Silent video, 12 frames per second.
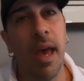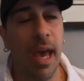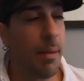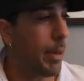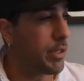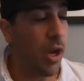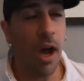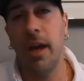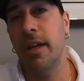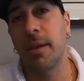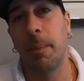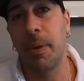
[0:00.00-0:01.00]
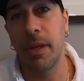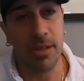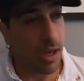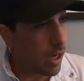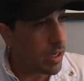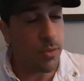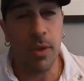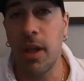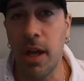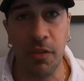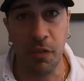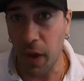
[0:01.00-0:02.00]
And by talking to a
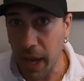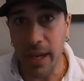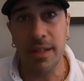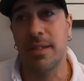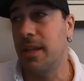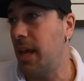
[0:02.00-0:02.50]
lot of fans